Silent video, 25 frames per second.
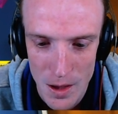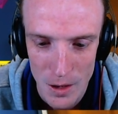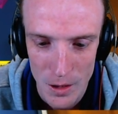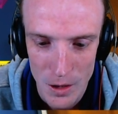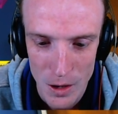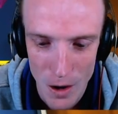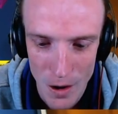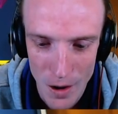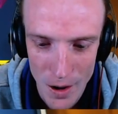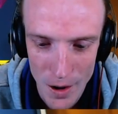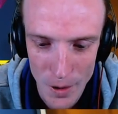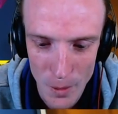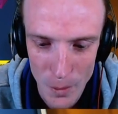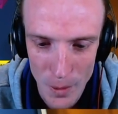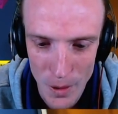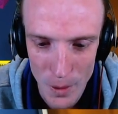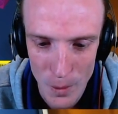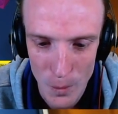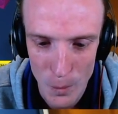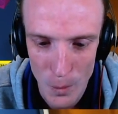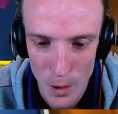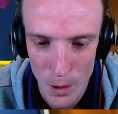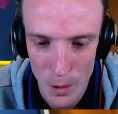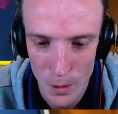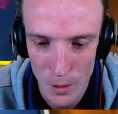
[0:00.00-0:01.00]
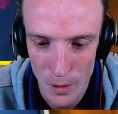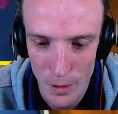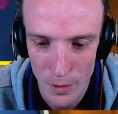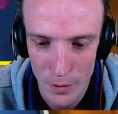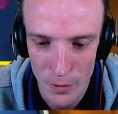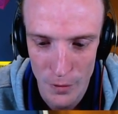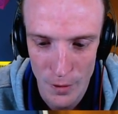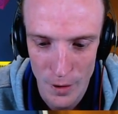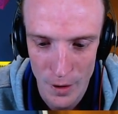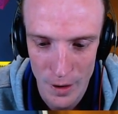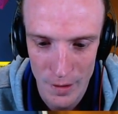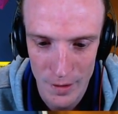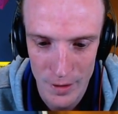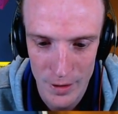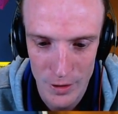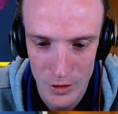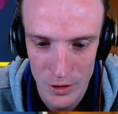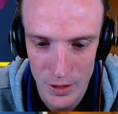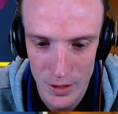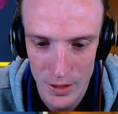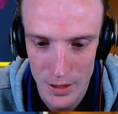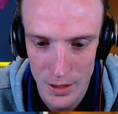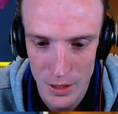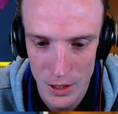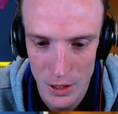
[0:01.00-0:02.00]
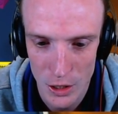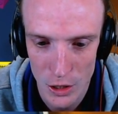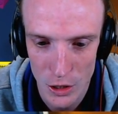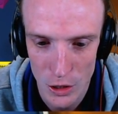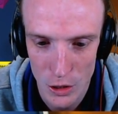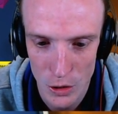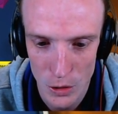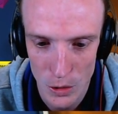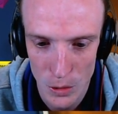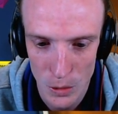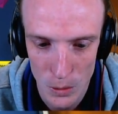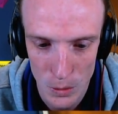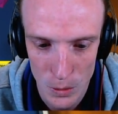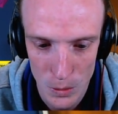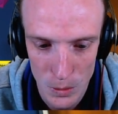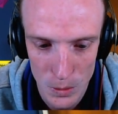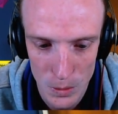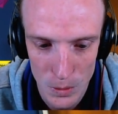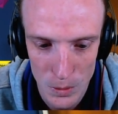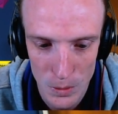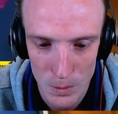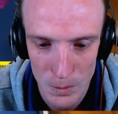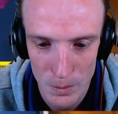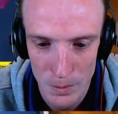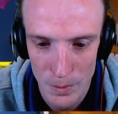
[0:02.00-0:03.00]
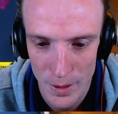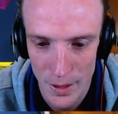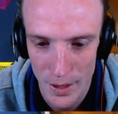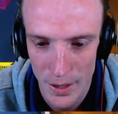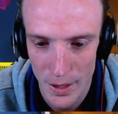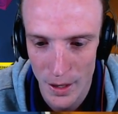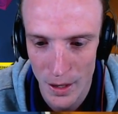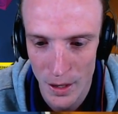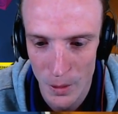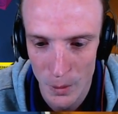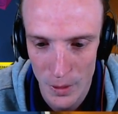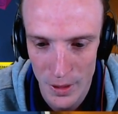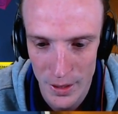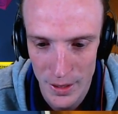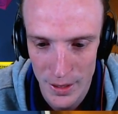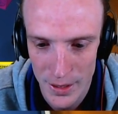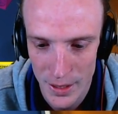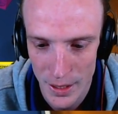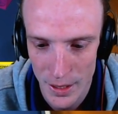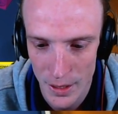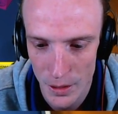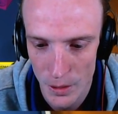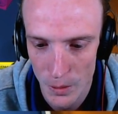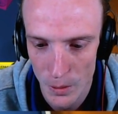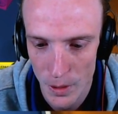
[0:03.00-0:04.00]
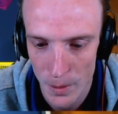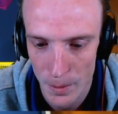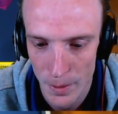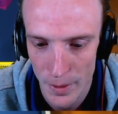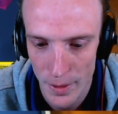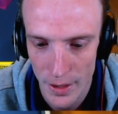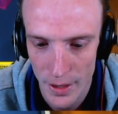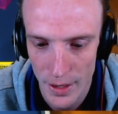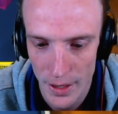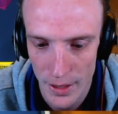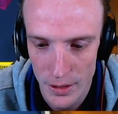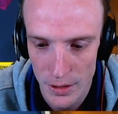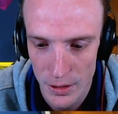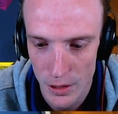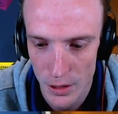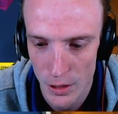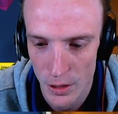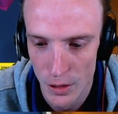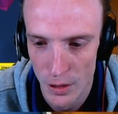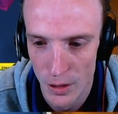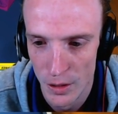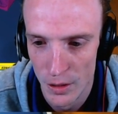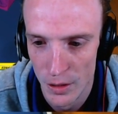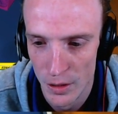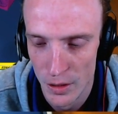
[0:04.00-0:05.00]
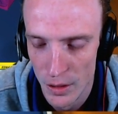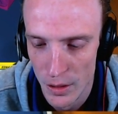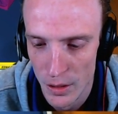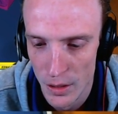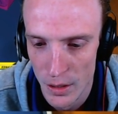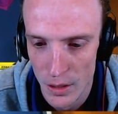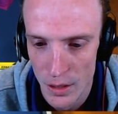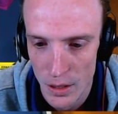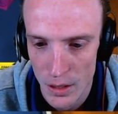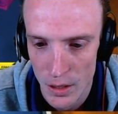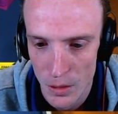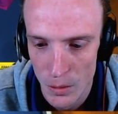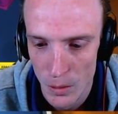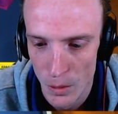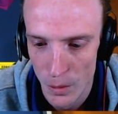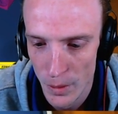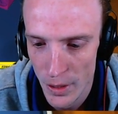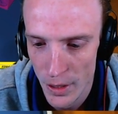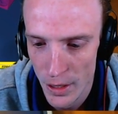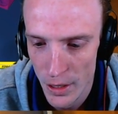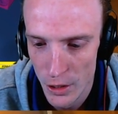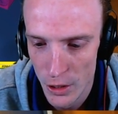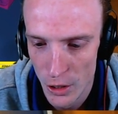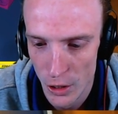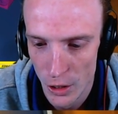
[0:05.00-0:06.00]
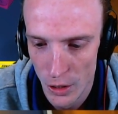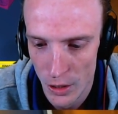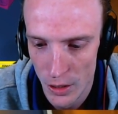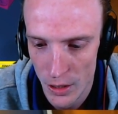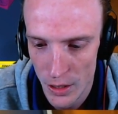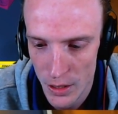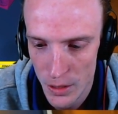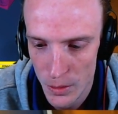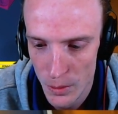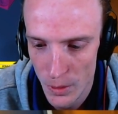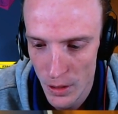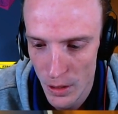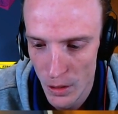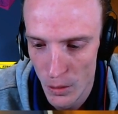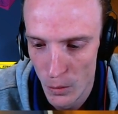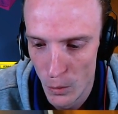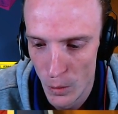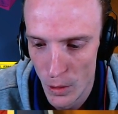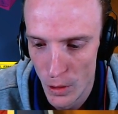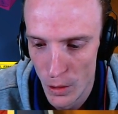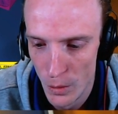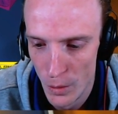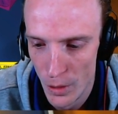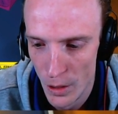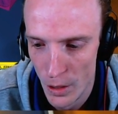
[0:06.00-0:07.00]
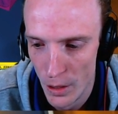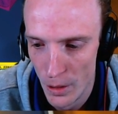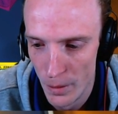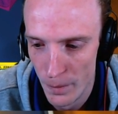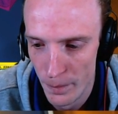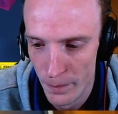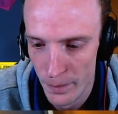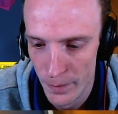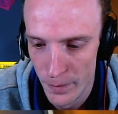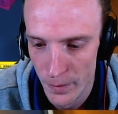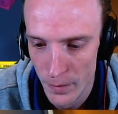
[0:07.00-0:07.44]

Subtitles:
Kinda wanna welder the fire energies to you, but I wanna set you up on the next turn. What we're gonna do is we're gonna welder